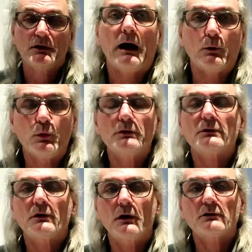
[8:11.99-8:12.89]
I
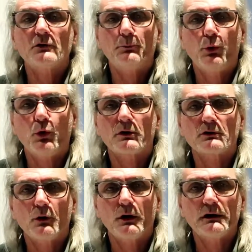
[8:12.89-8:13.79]
wouldn't cook the
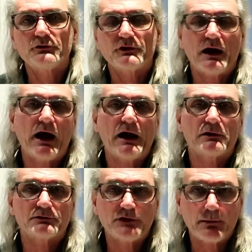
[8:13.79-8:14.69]
pork loins at a
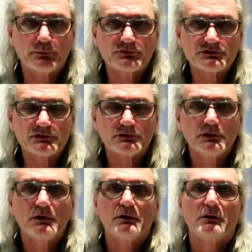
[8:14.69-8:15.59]
higher temperature